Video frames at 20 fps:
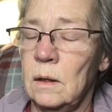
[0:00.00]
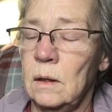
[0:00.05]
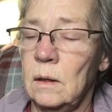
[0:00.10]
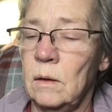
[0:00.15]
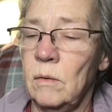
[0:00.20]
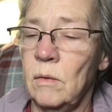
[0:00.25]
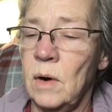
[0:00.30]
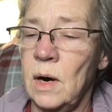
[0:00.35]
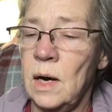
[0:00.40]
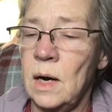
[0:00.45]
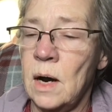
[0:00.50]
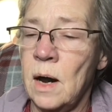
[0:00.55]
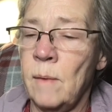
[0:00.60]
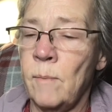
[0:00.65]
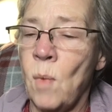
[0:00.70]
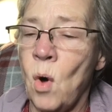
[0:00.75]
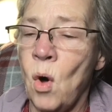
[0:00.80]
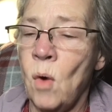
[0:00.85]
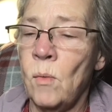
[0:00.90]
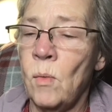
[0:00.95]
All right,
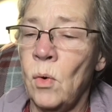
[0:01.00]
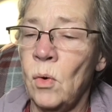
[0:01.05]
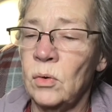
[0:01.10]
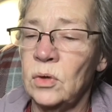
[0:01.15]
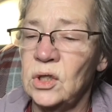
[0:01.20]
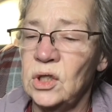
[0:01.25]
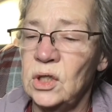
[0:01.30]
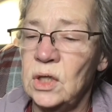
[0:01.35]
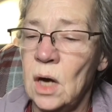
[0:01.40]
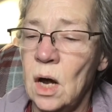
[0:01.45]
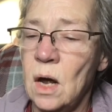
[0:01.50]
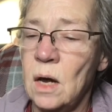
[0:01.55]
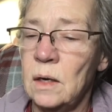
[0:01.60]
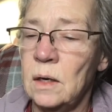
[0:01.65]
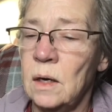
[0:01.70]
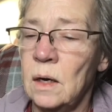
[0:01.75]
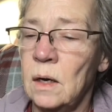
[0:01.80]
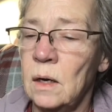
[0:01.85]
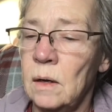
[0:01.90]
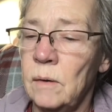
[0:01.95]
I'm almost
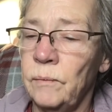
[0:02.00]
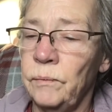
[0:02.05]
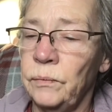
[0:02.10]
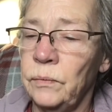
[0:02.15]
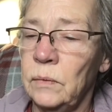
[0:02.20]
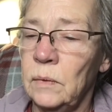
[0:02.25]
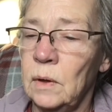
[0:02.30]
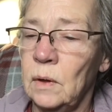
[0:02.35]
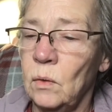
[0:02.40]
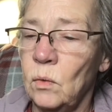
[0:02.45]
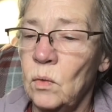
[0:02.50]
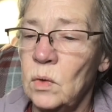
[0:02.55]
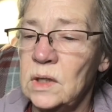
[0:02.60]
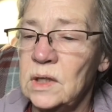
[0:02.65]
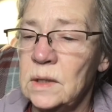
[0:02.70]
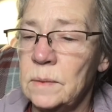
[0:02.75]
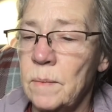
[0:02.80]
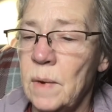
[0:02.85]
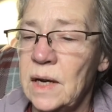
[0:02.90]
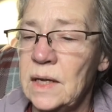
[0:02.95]
done. And
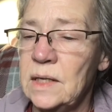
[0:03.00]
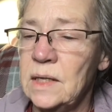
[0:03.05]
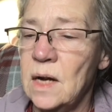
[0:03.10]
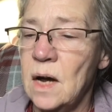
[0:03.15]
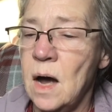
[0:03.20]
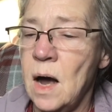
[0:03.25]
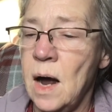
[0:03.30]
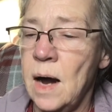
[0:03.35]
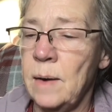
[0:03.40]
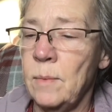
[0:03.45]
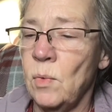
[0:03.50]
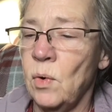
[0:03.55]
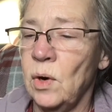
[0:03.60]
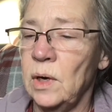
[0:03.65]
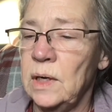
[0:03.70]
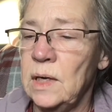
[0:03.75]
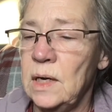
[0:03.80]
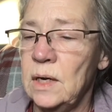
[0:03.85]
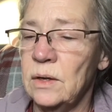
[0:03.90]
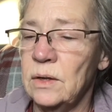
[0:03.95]
what's my time on
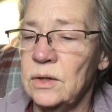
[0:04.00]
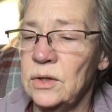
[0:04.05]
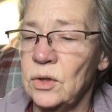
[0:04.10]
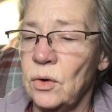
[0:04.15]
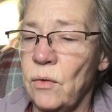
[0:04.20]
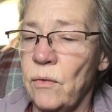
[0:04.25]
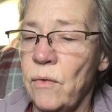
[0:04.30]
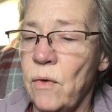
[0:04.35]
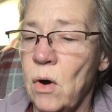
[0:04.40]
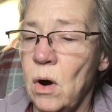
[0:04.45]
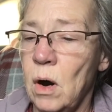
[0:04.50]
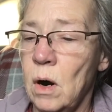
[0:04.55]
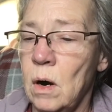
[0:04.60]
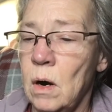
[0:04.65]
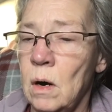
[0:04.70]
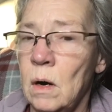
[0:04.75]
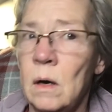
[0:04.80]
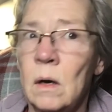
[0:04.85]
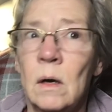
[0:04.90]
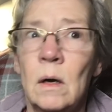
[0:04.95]
here so far?
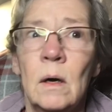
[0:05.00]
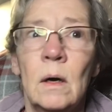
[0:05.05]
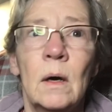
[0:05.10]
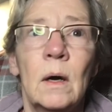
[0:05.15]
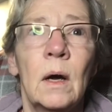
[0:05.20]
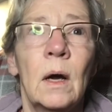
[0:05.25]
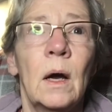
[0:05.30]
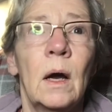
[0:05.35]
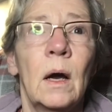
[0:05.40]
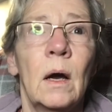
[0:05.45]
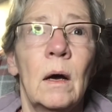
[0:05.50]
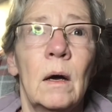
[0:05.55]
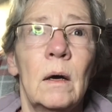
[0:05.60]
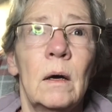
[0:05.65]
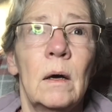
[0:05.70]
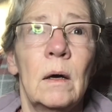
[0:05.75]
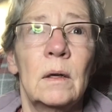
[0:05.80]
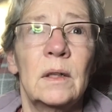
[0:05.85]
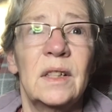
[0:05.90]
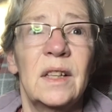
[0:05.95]

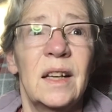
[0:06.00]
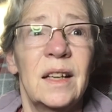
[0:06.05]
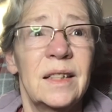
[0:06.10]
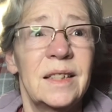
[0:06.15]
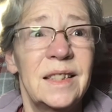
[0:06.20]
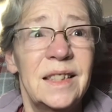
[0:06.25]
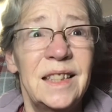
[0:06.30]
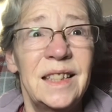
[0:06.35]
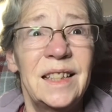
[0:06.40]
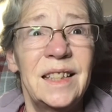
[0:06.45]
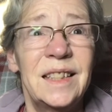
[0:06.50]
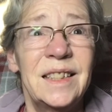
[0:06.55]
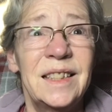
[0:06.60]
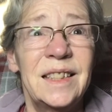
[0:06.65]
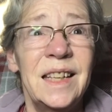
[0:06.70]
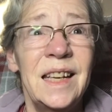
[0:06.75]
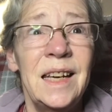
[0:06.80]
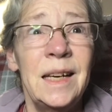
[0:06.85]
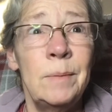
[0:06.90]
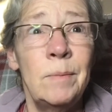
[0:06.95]

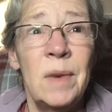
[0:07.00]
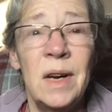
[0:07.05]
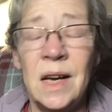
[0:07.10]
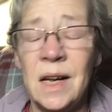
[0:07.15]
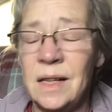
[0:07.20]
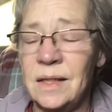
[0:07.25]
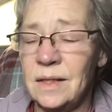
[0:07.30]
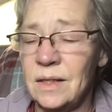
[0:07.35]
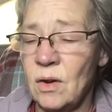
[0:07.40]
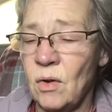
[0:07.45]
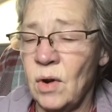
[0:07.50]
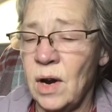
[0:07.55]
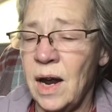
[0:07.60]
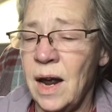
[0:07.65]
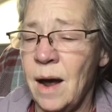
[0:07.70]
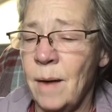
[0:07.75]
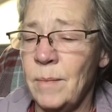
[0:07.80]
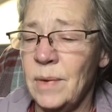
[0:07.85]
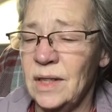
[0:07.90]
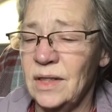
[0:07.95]
16 minutes. Okay,
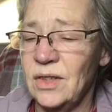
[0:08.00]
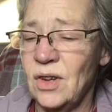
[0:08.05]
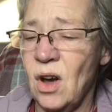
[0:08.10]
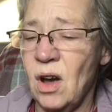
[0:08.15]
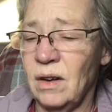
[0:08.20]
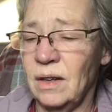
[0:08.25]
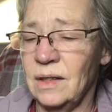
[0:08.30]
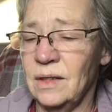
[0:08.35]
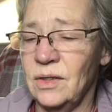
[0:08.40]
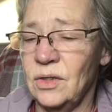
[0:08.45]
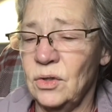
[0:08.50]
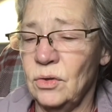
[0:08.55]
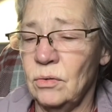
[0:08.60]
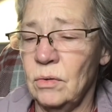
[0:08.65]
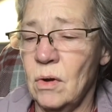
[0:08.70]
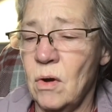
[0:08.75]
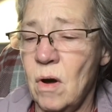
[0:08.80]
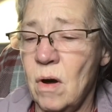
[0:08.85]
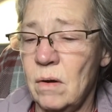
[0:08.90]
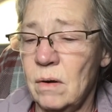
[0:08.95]
I've been talking too
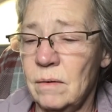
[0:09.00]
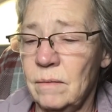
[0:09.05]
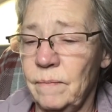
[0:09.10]
long.